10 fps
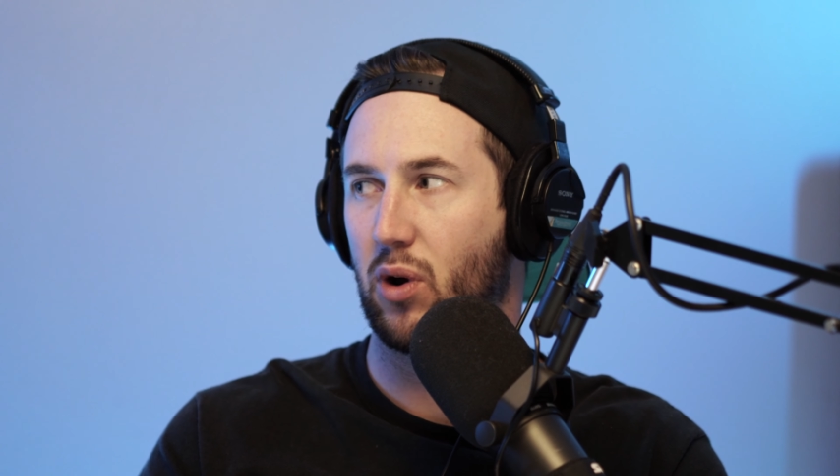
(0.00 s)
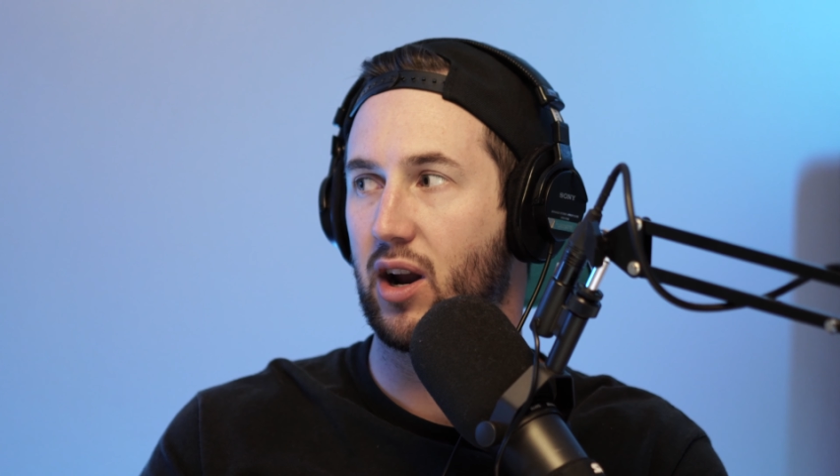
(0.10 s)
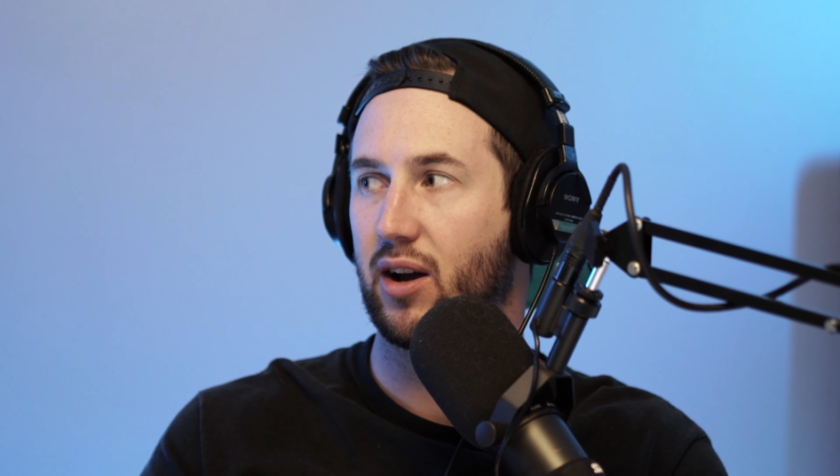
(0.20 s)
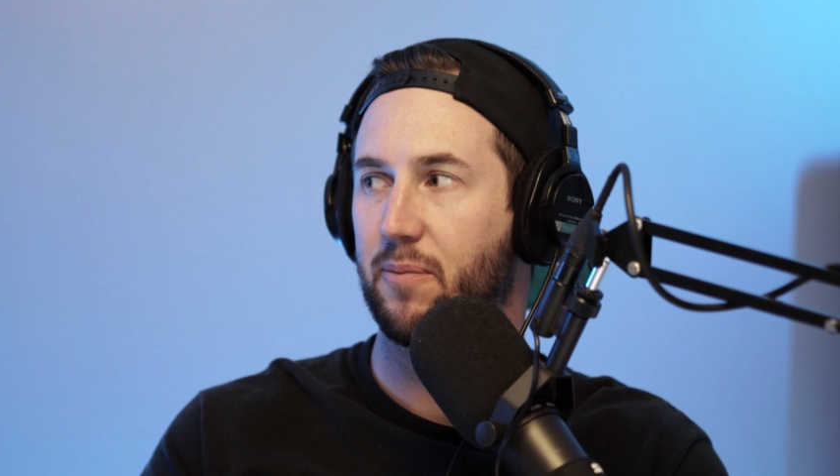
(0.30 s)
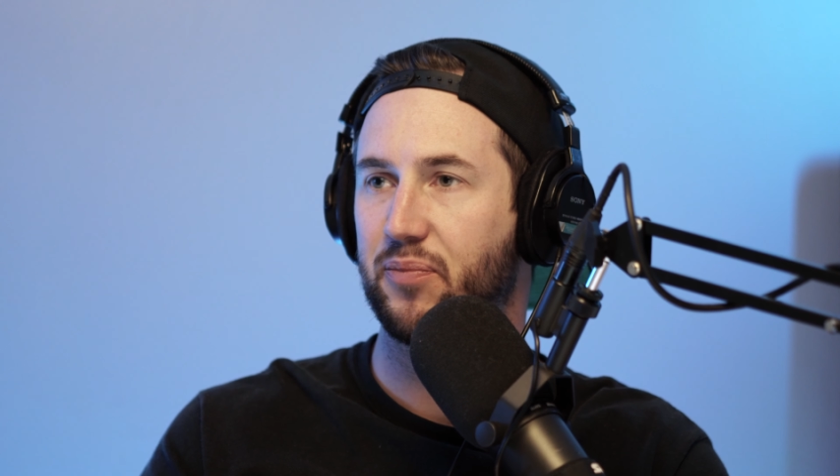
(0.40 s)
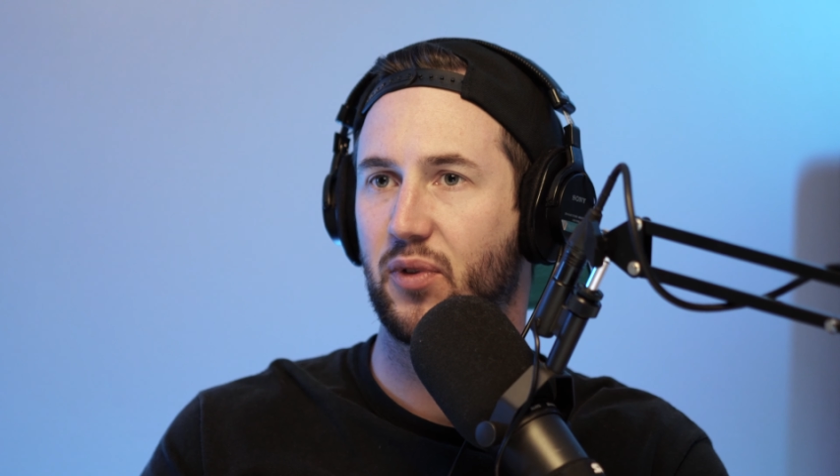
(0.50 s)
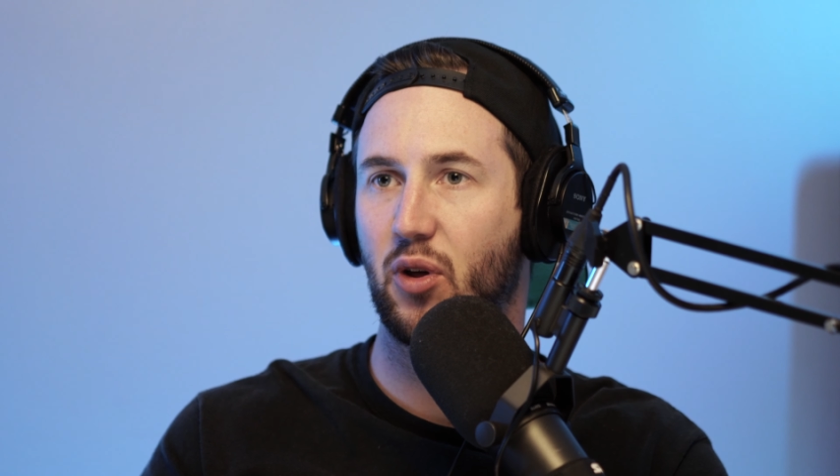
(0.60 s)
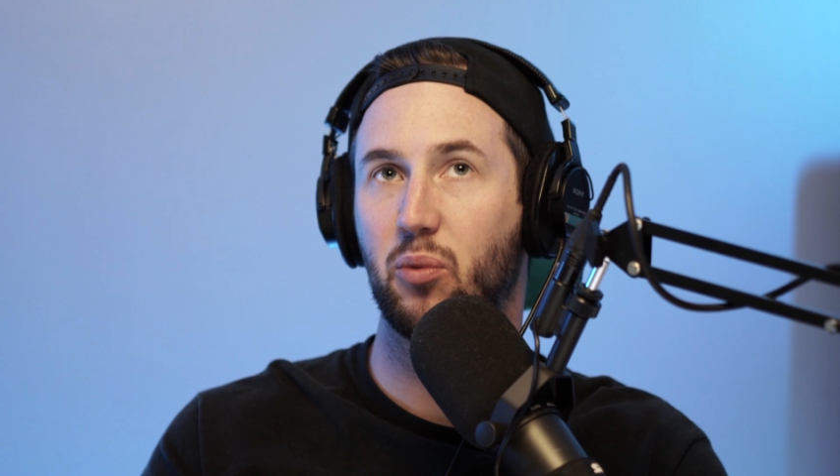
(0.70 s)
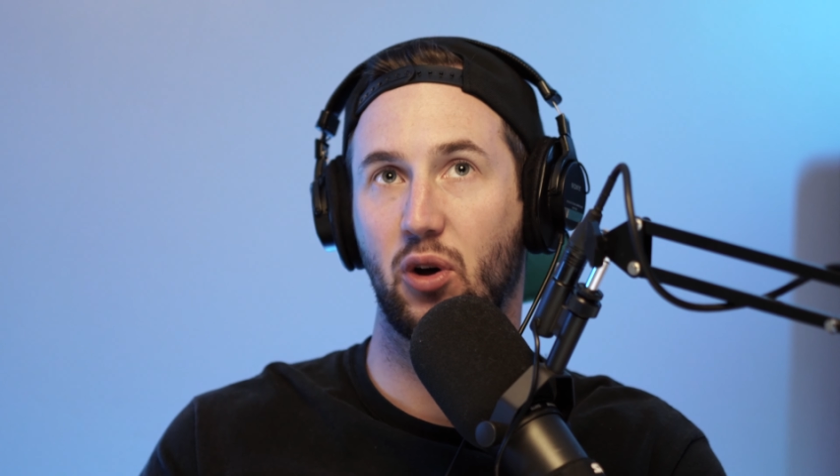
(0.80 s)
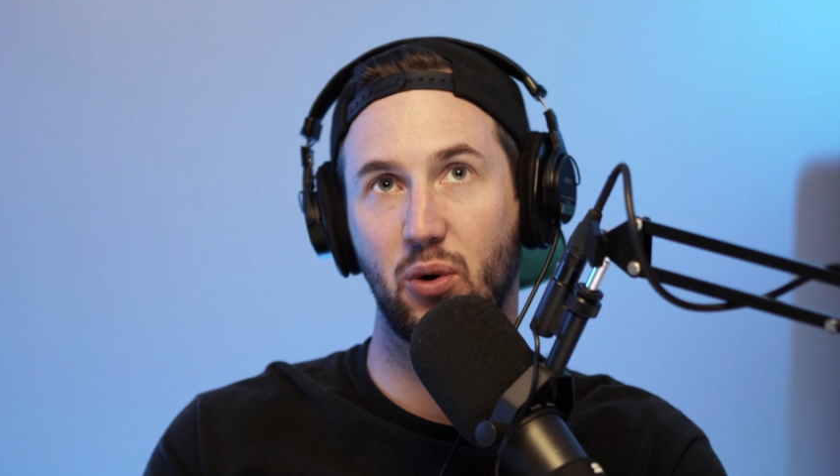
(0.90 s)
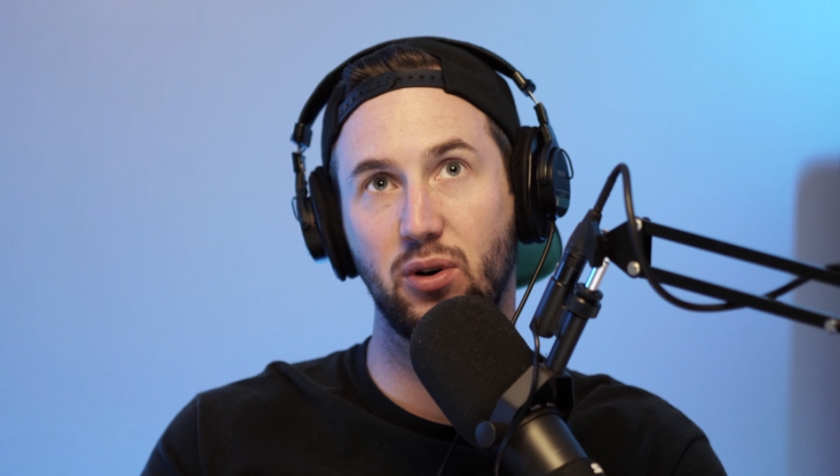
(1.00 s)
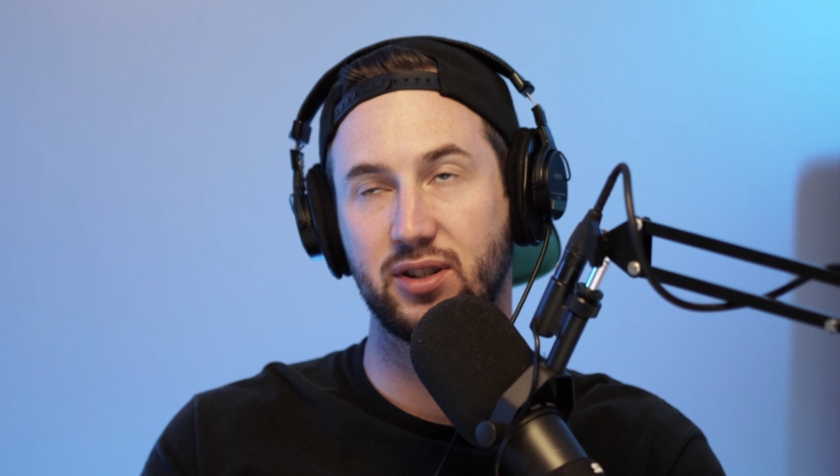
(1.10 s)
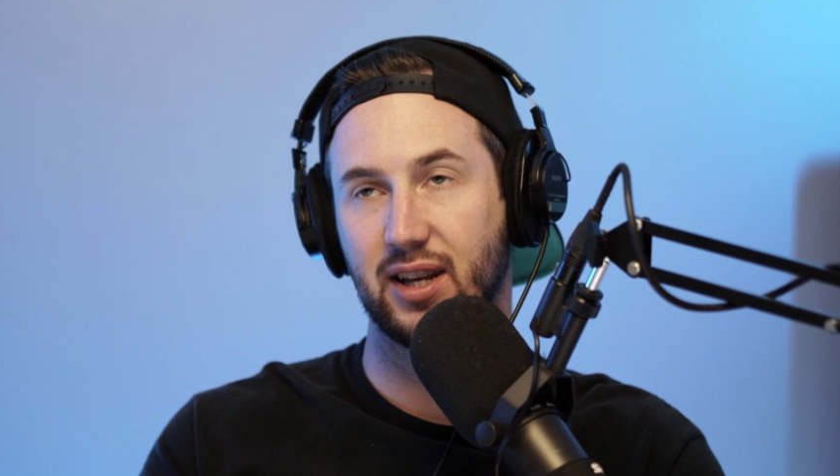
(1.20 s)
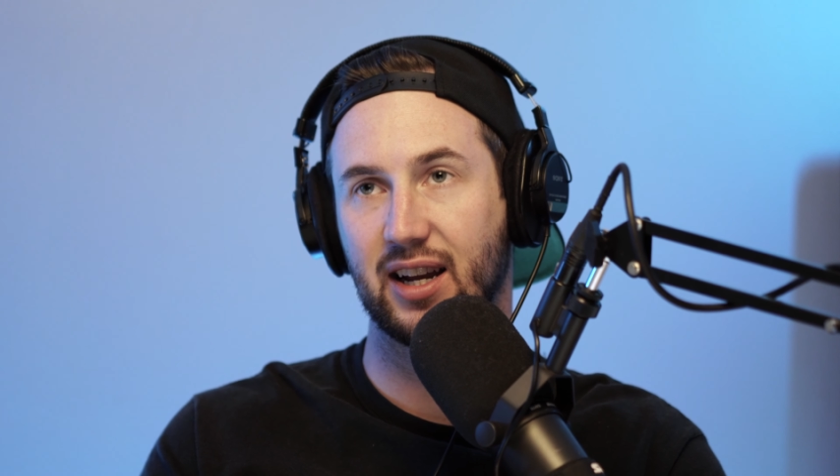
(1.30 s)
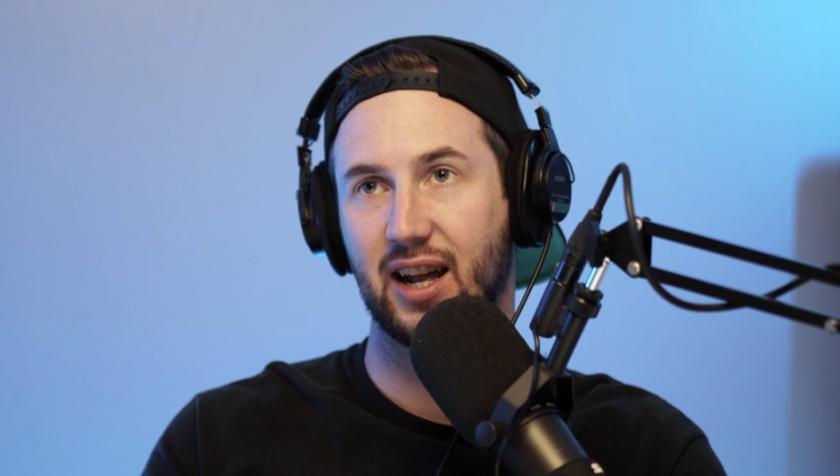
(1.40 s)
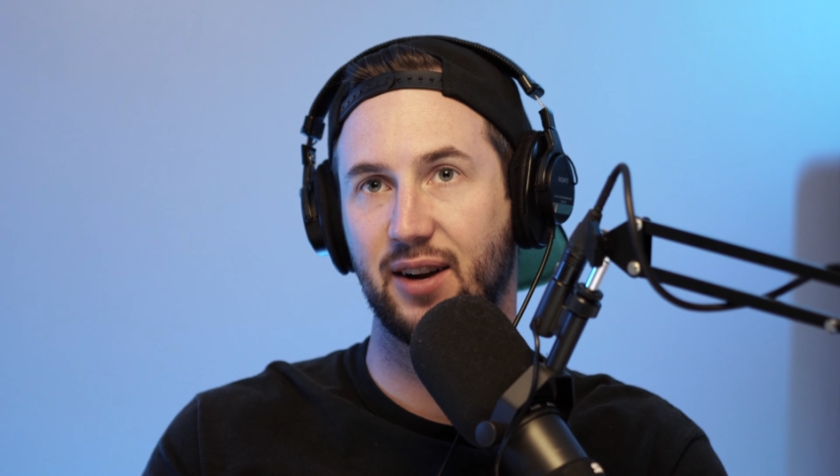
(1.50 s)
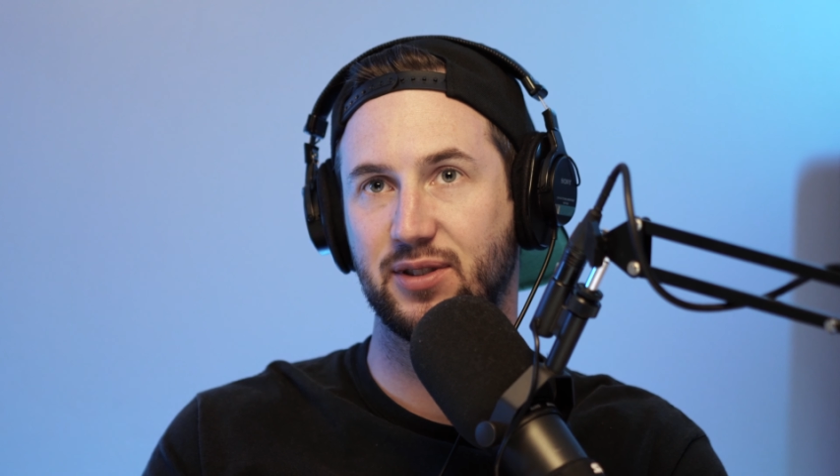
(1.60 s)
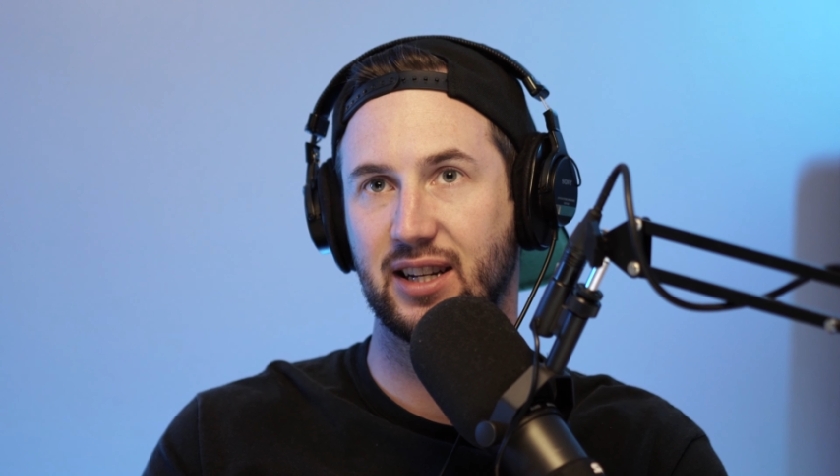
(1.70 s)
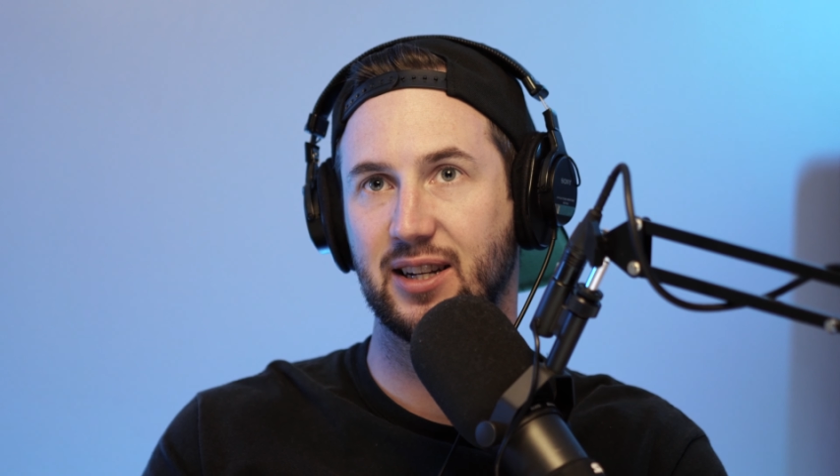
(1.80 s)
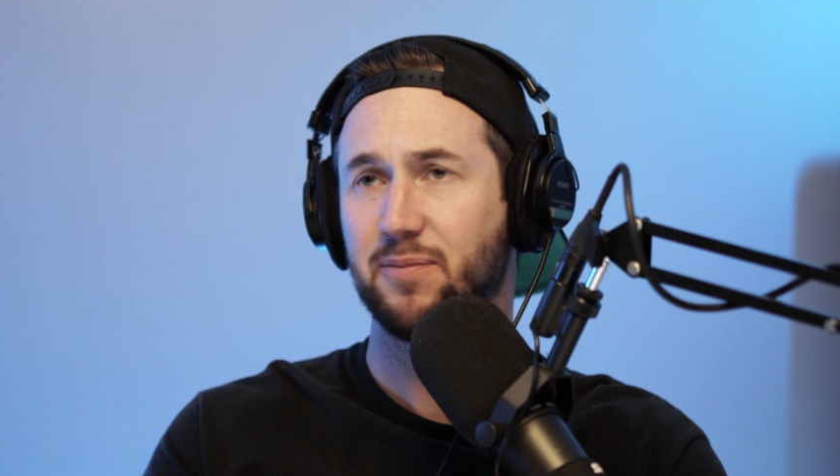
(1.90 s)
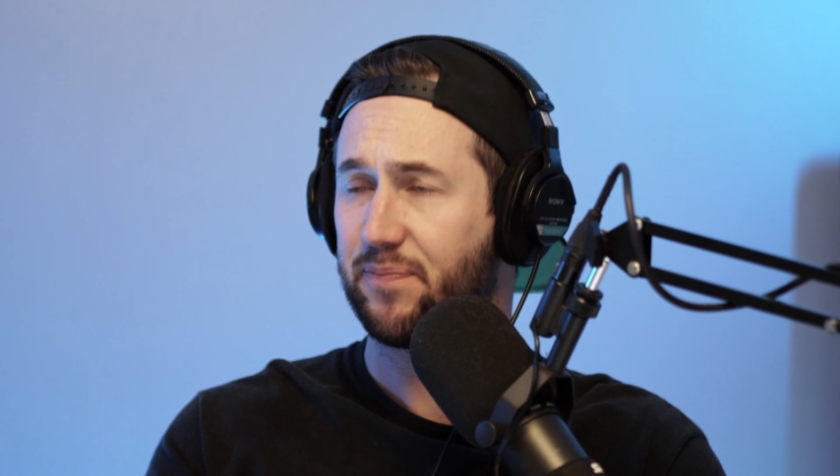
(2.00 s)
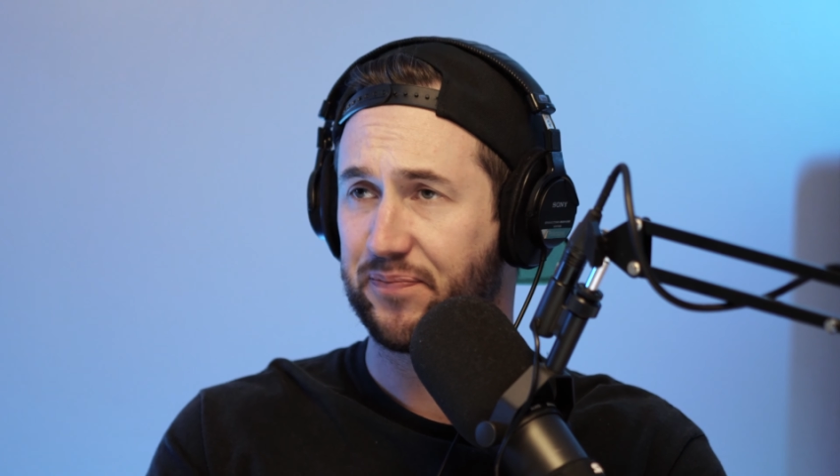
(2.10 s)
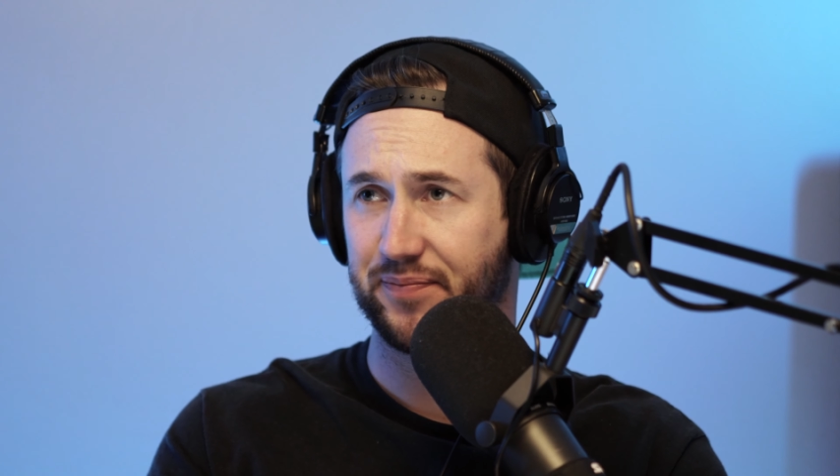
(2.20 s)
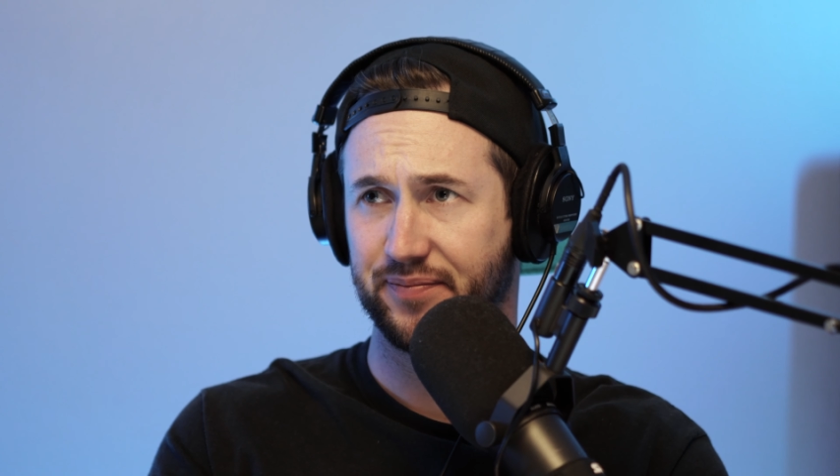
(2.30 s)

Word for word: When a the the coolest thing that I've seen